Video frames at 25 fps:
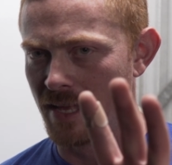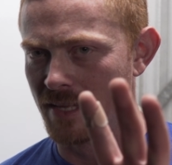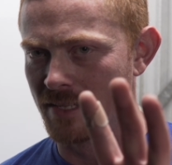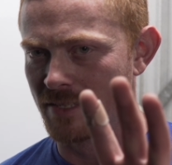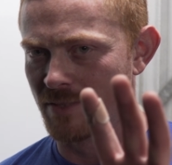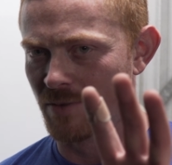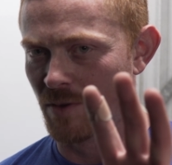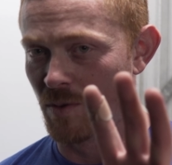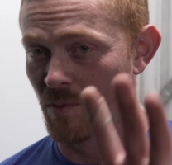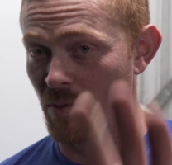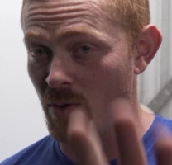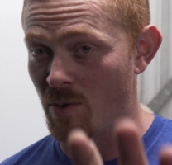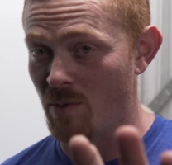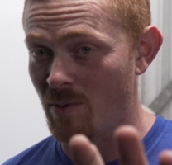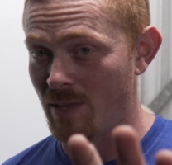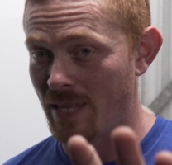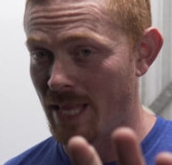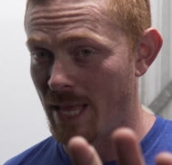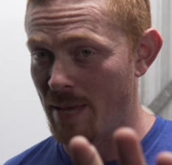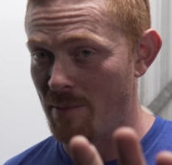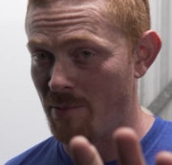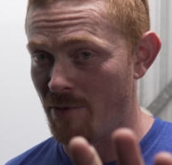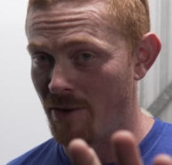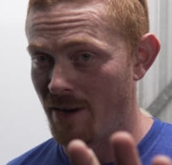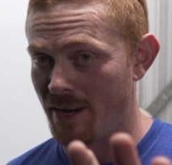So I want to
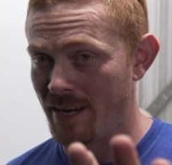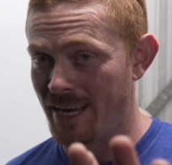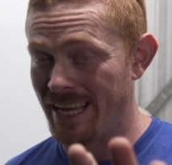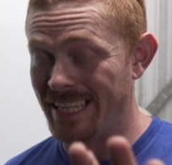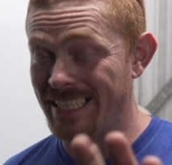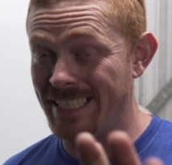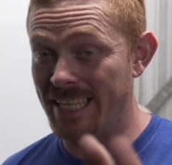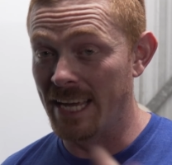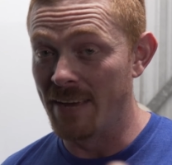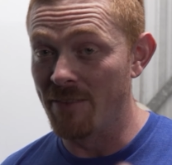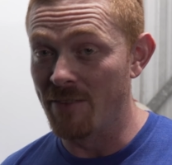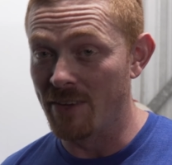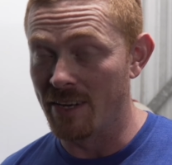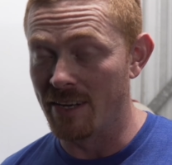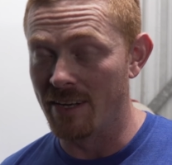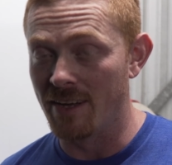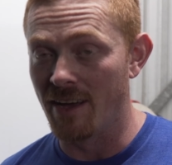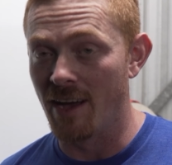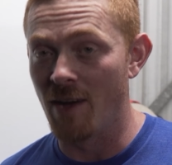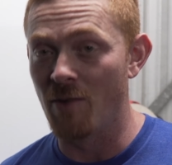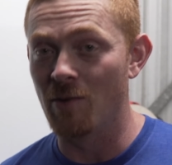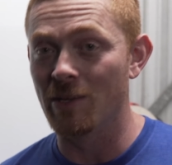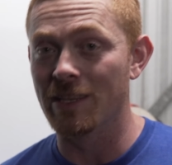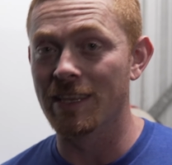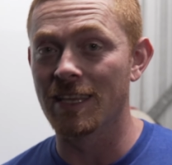elaborate. And Devon,
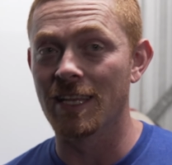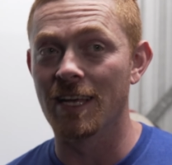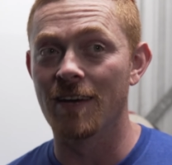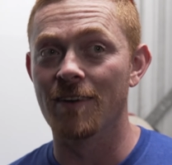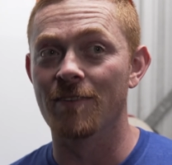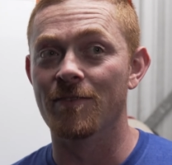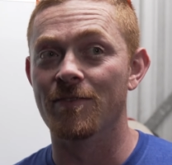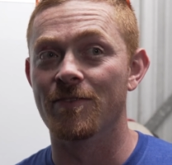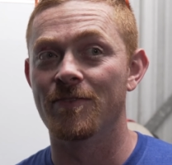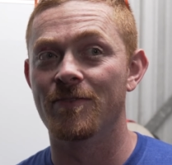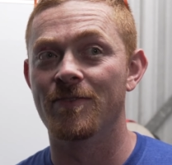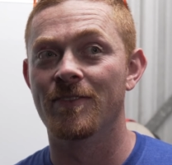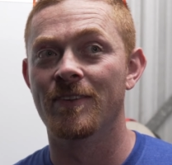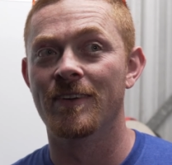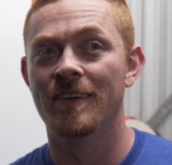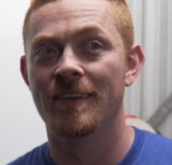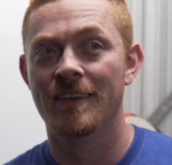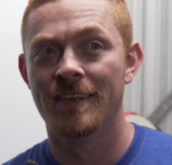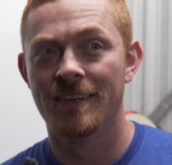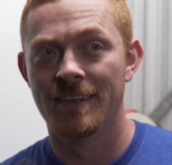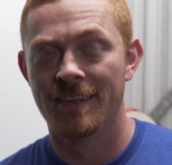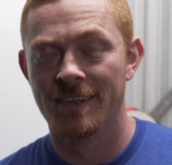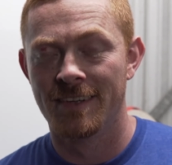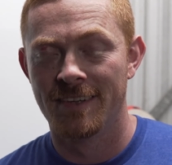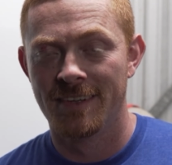I would love
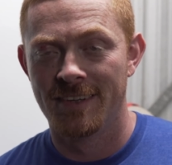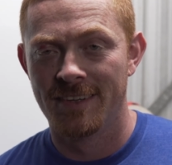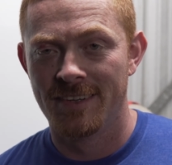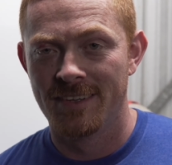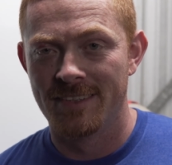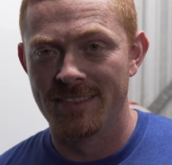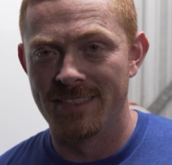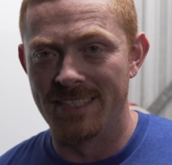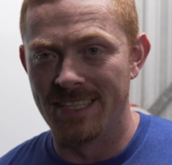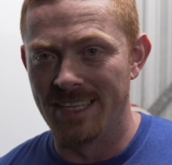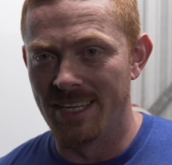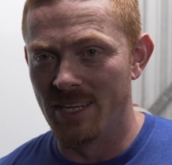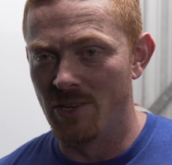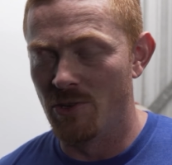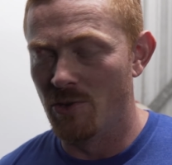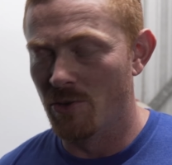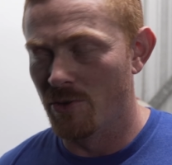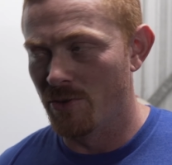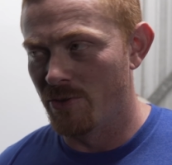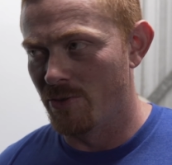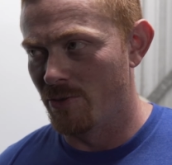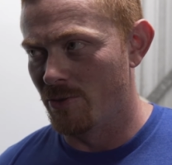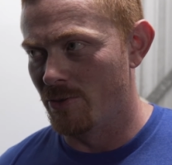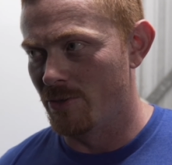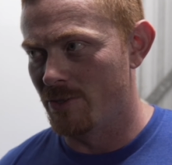to hear
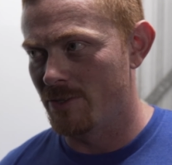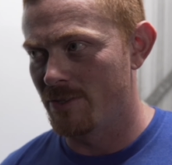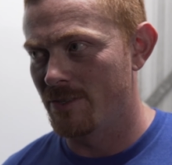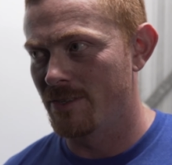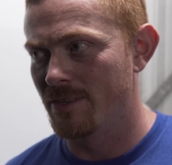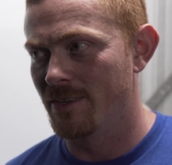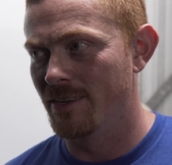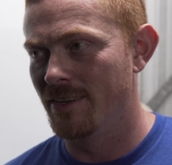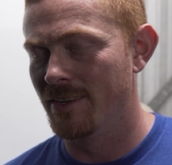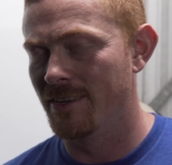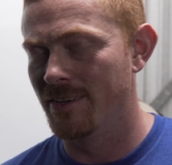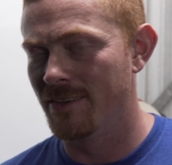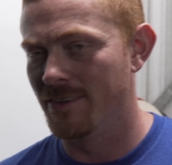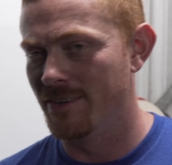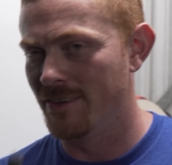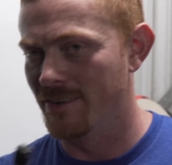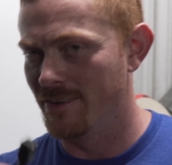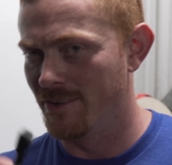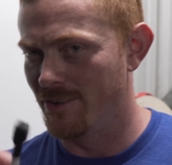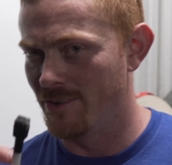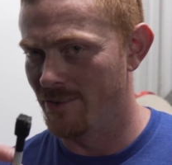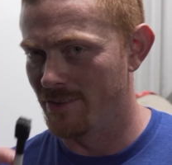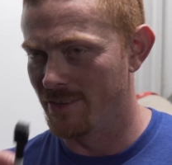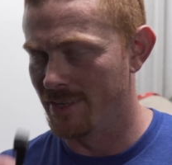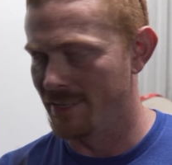your thoughts
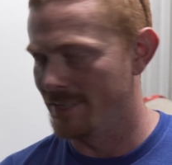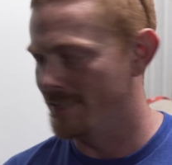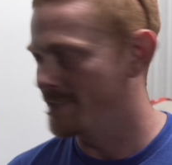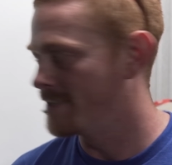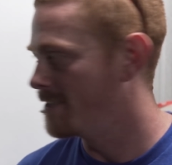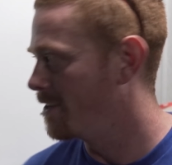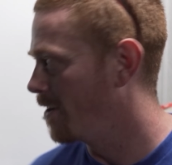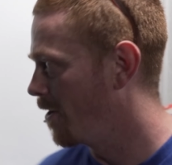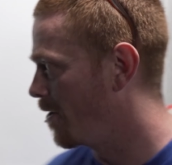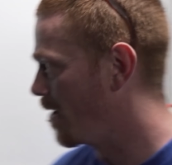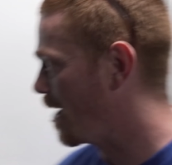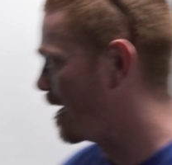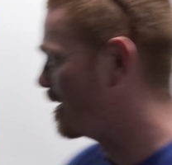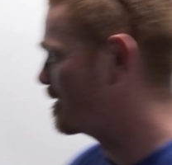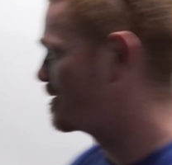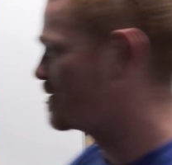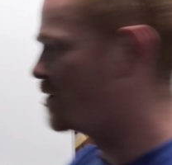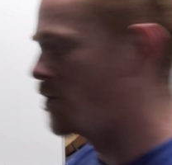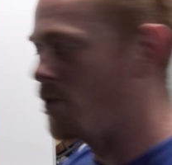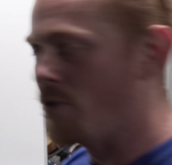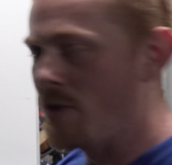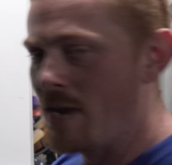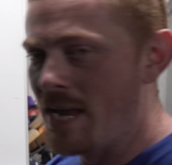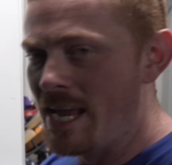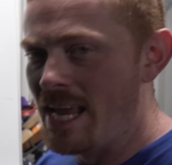on this. Alright,
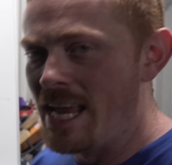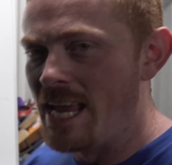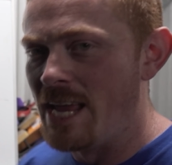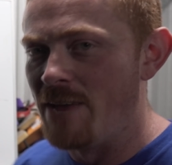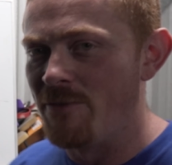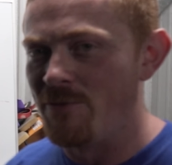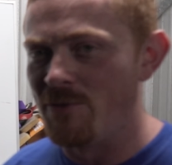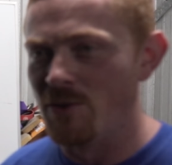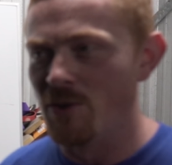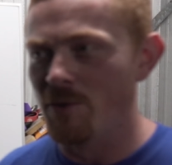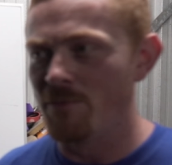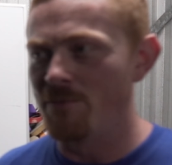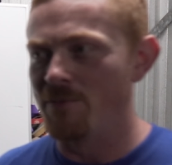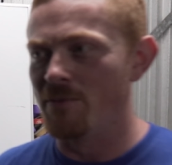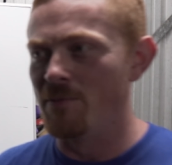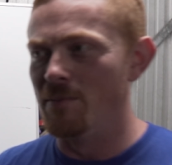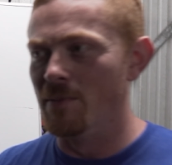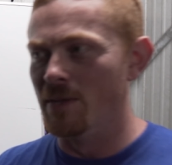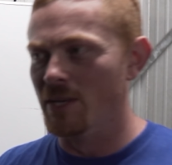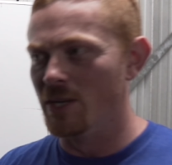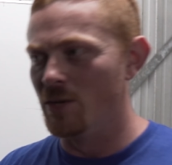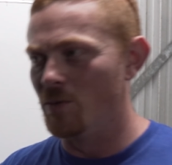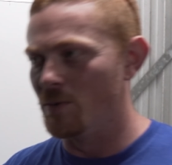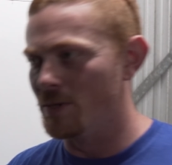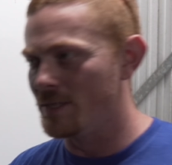so if you're not
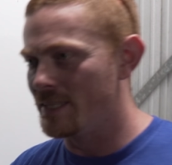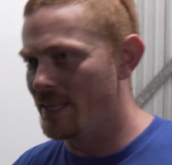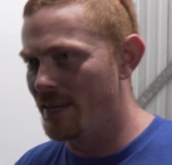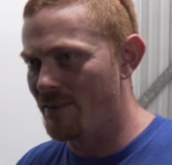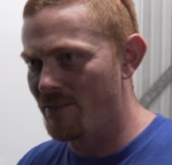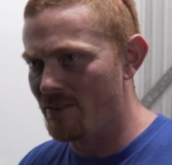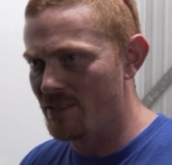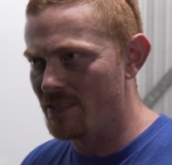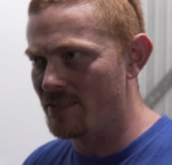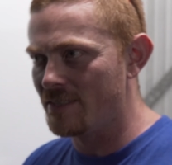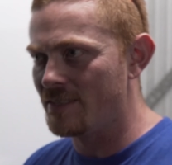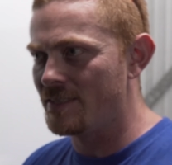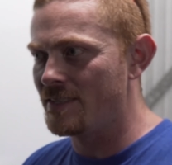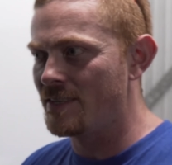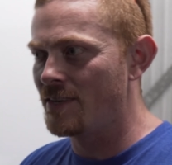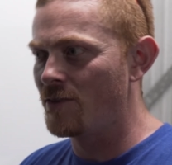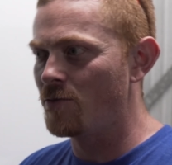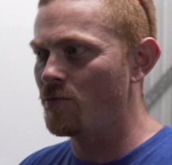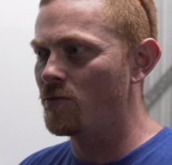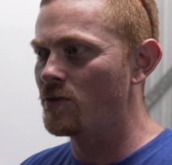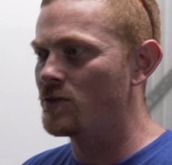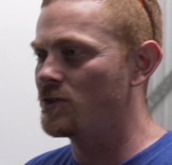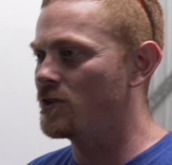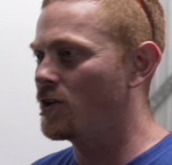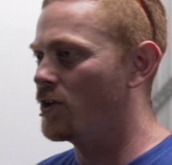familiar with Devon's
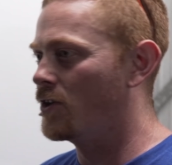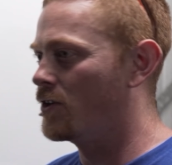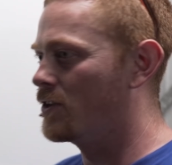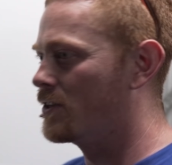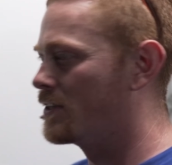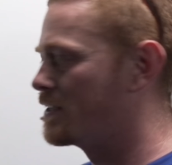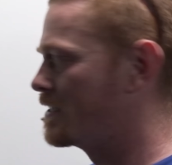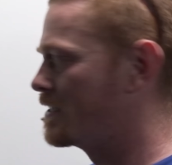return to